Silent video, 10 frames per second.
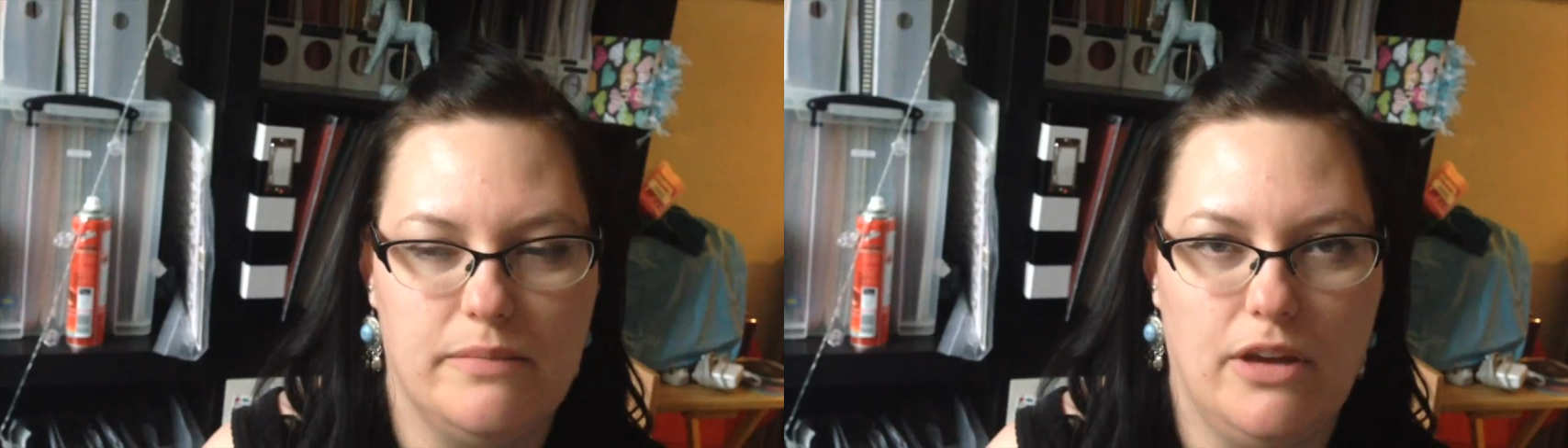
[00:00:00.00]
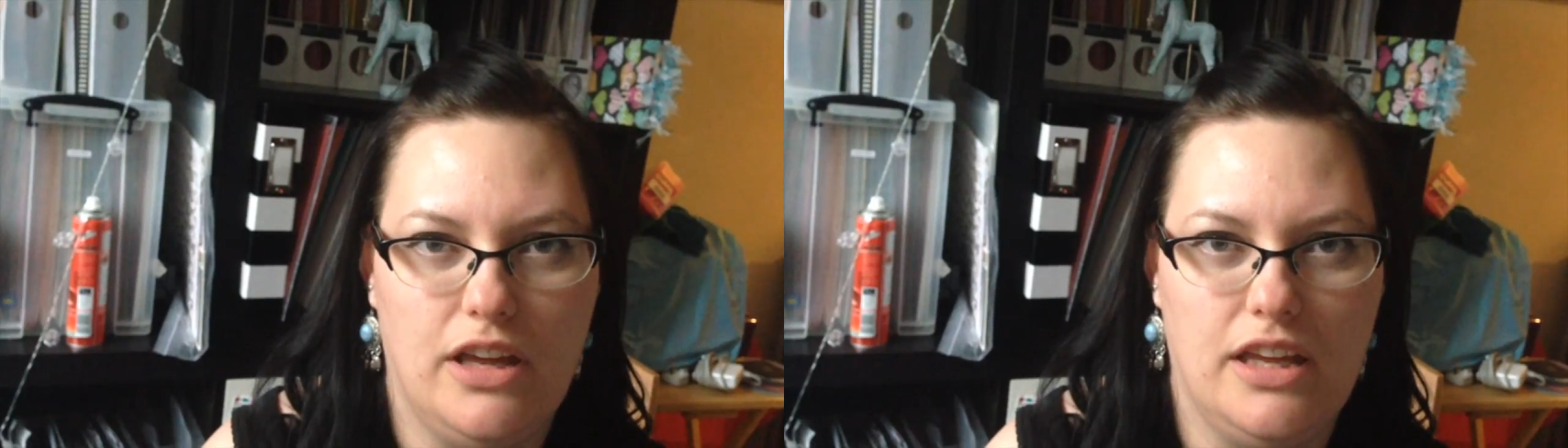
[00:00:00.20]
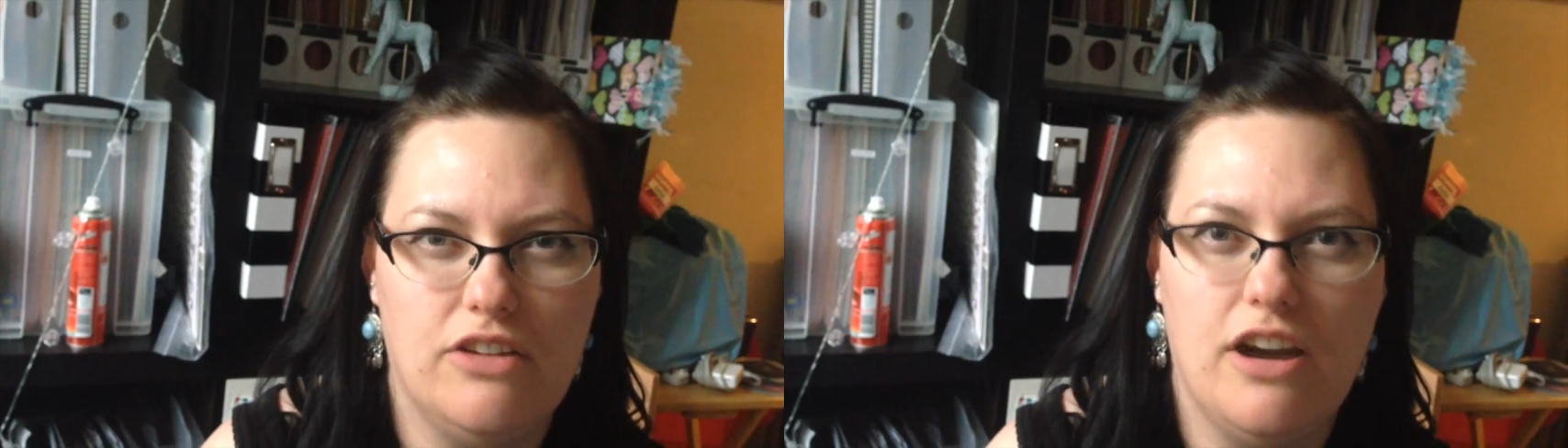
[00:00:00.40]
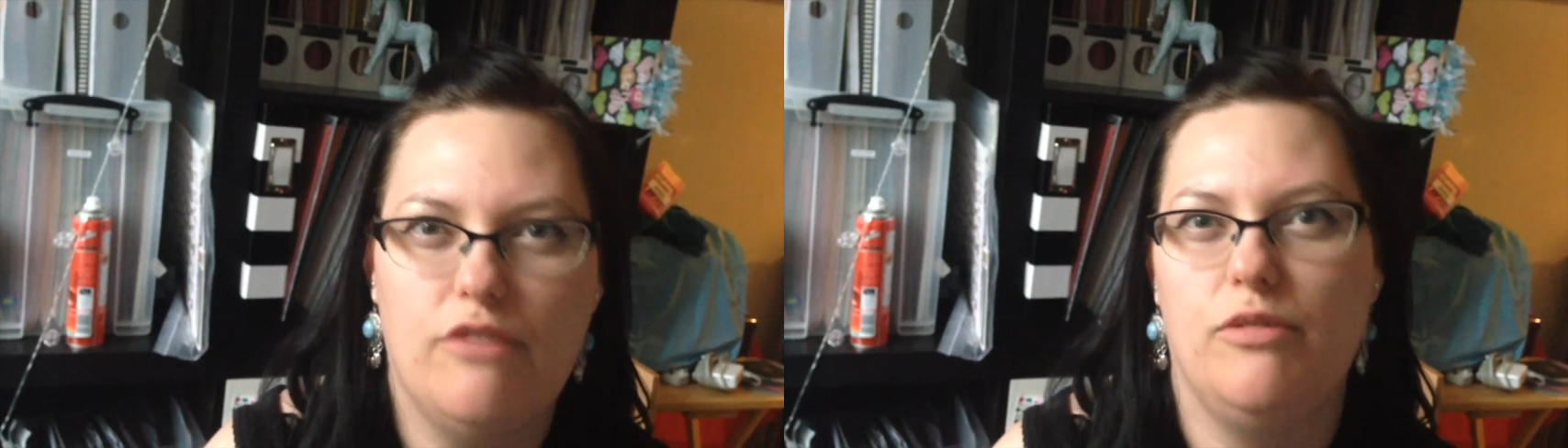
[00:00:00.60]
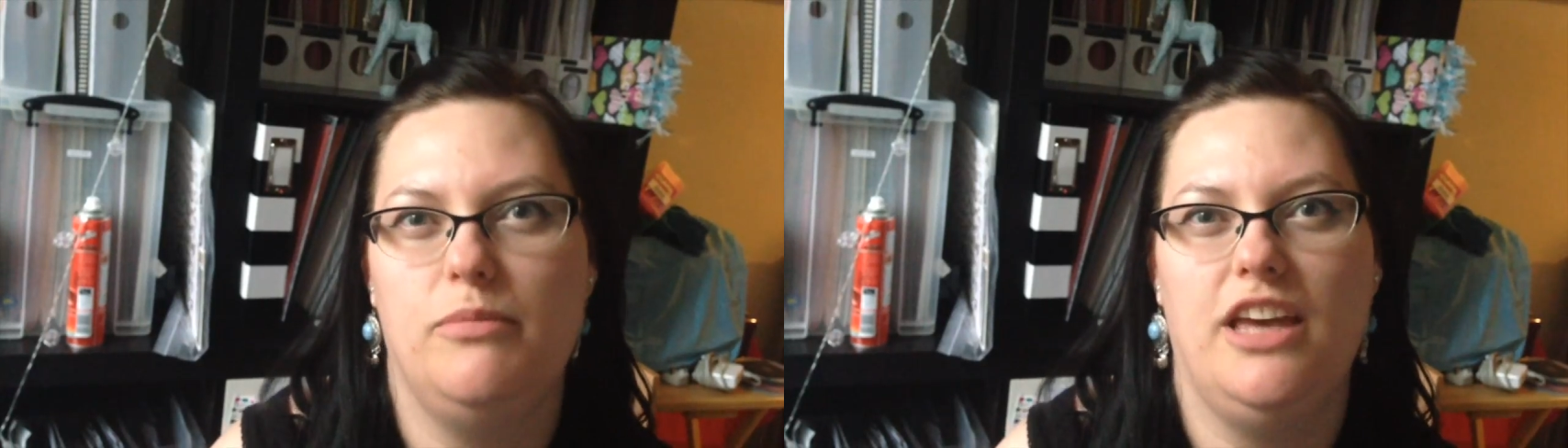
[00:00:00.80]
My
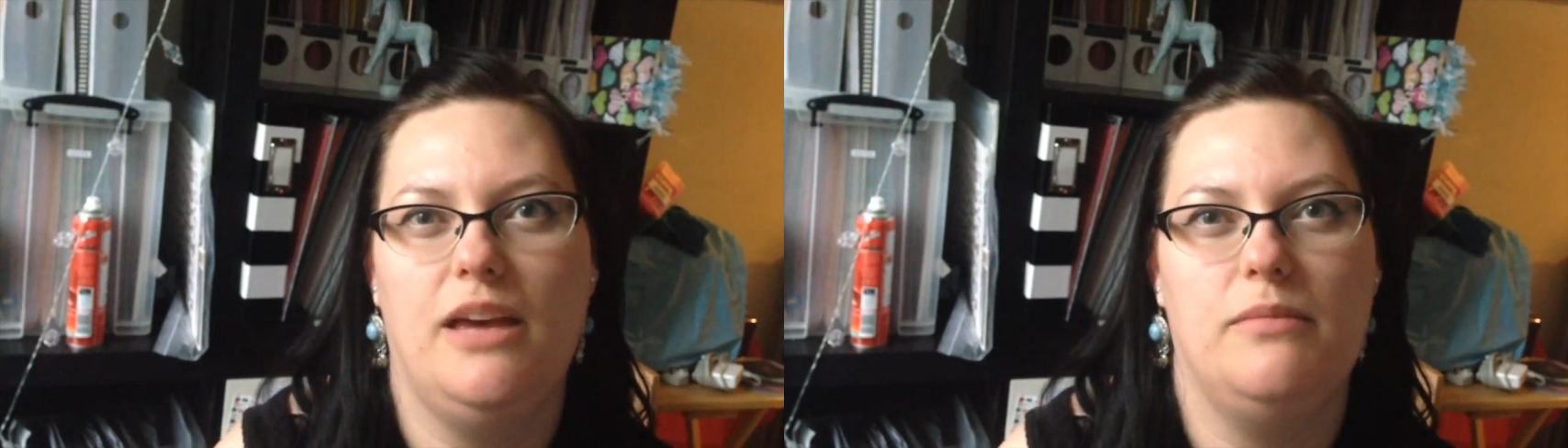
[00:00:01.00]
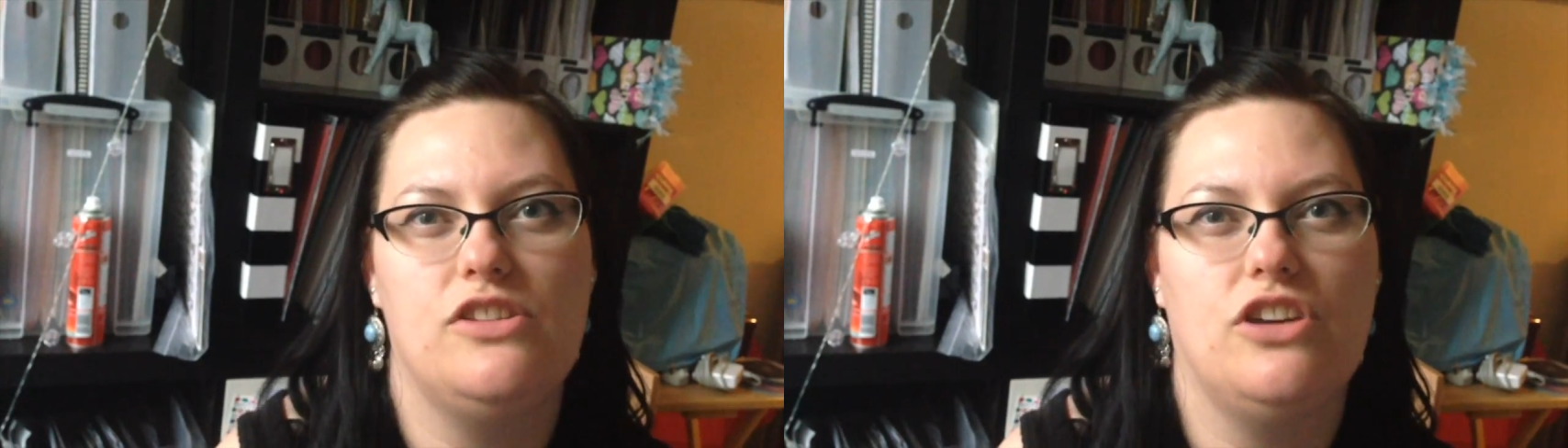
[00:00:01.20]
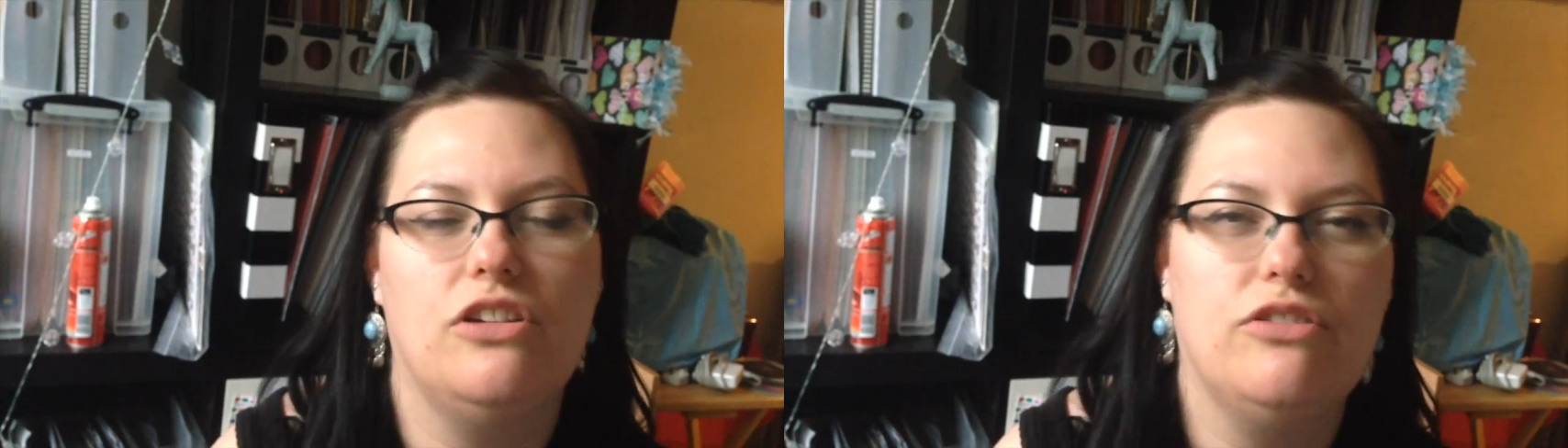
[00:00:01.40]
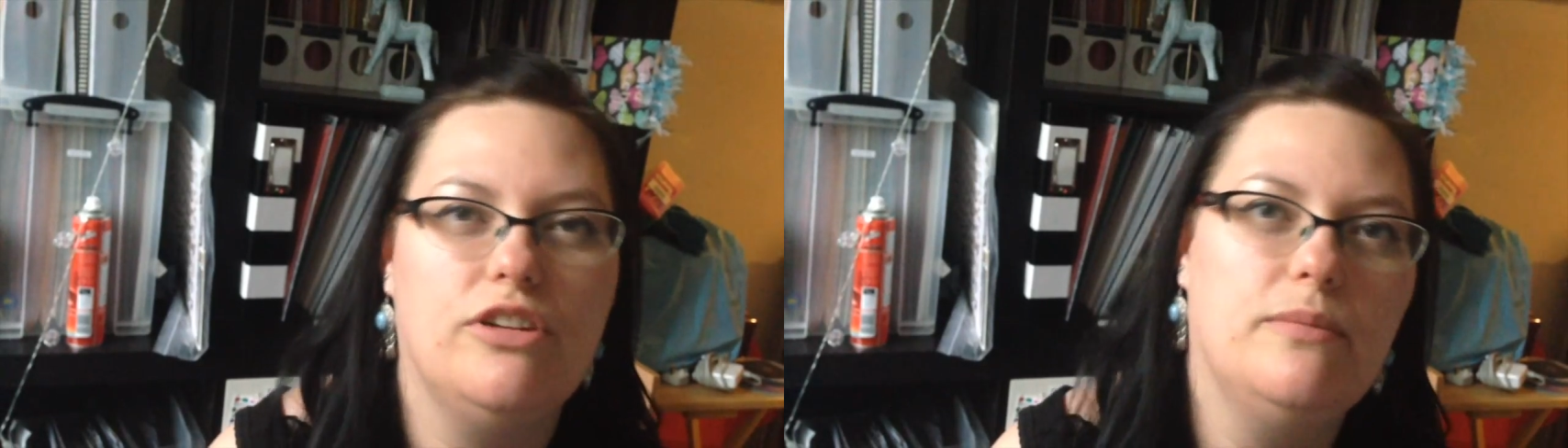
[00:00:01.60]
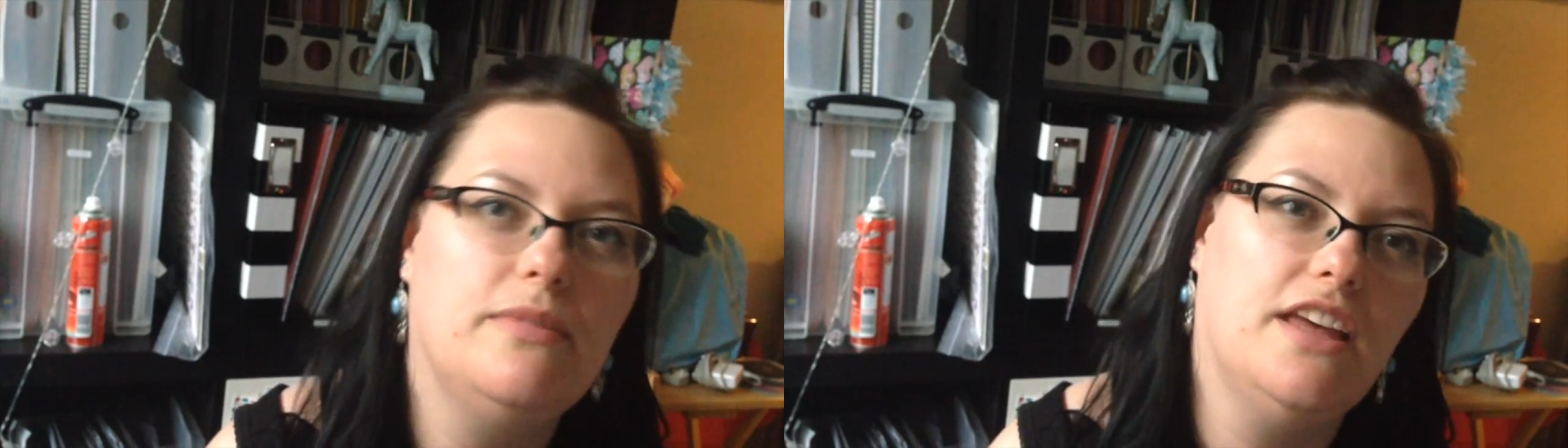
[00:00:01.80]
craft room became the junk room